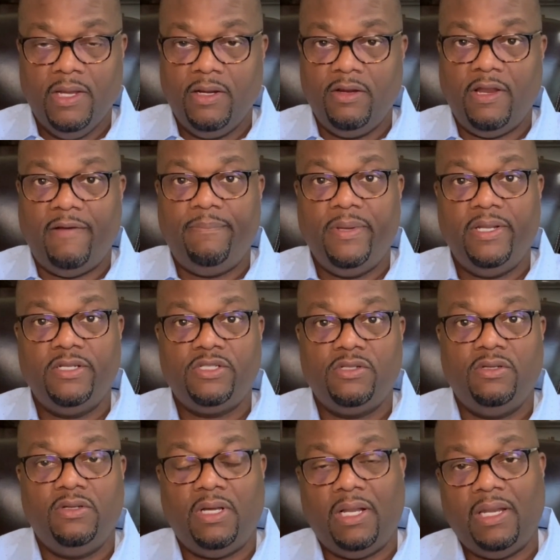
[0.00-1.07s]
Now, I've been
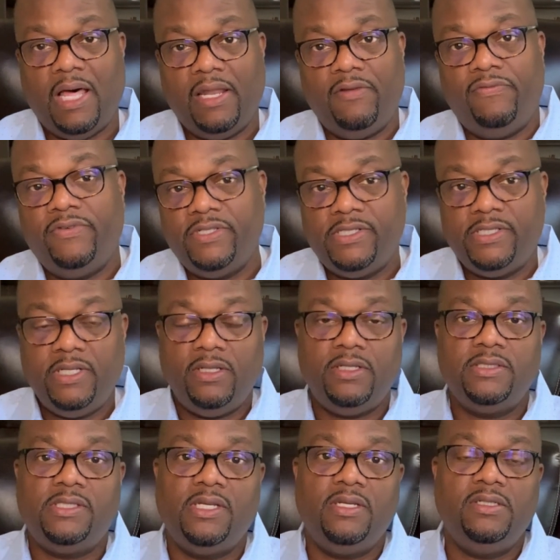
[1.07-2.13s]
to a lot of
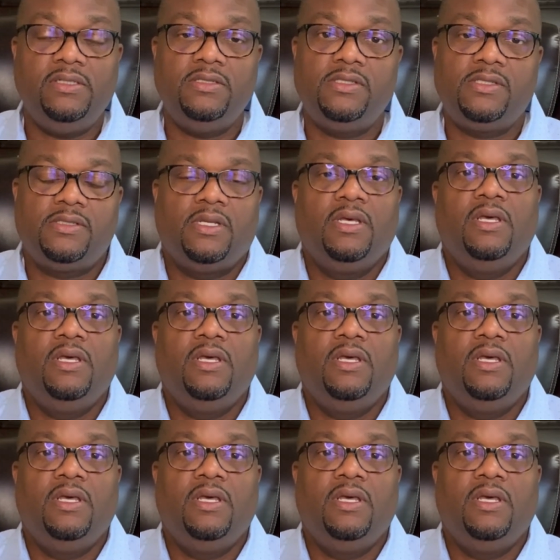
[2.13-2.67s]
facilities